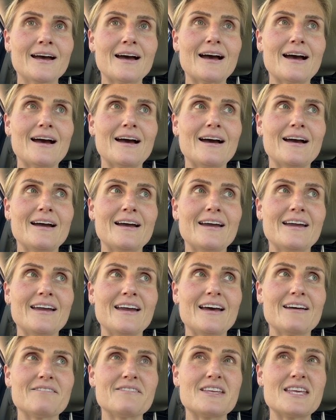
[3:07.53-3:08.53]
I
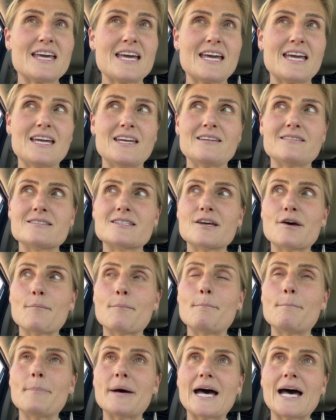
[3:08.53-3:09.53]
have gained
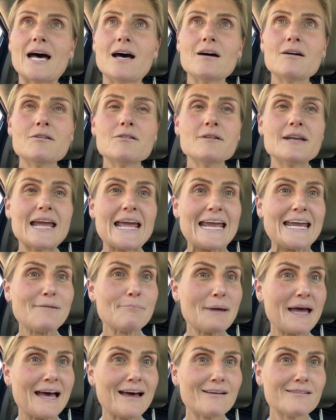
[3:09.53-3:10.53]
about 9
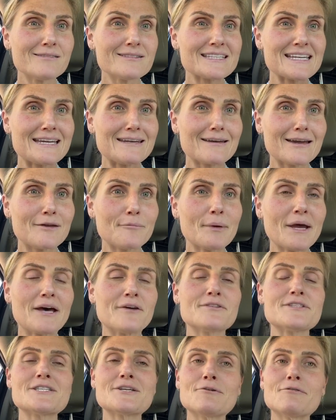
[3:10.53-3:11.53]

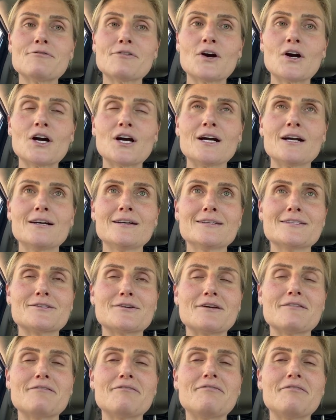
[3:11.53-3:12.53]
pounds so far, so
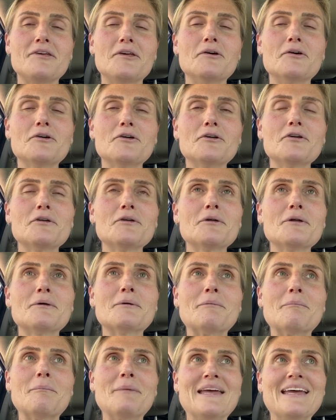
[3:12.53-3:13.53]
I feel
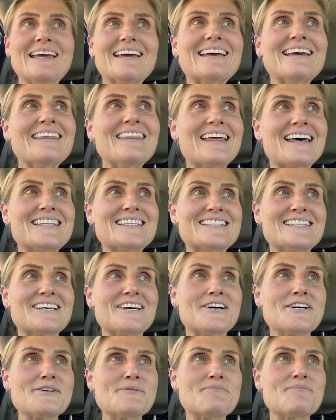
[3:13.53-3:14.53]
big. That's
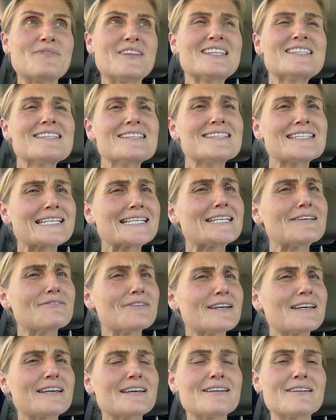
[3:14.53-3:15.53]
a
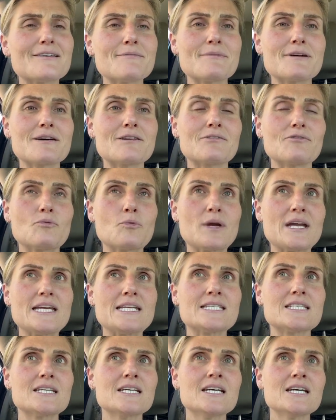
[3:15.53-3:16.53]
significant amount of
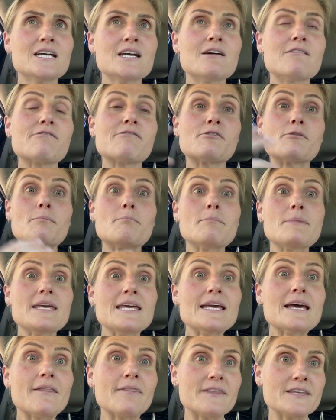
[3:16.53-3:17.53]
weight for
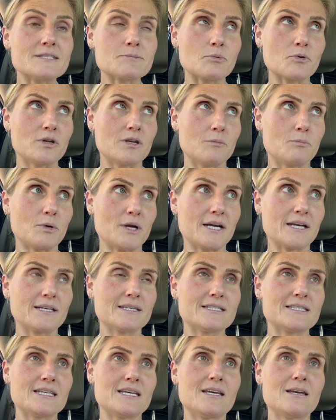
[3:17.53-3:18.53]
me at this point in
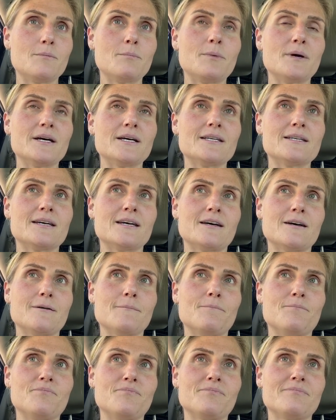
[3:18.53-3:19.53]
pregnancy, but
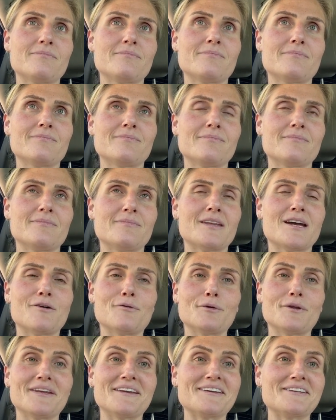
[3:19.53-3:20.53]
not
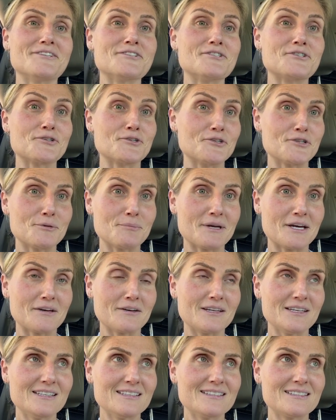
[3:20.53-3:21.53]
really concerned
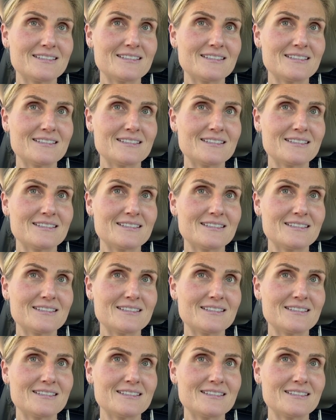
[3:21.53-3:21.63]
about it.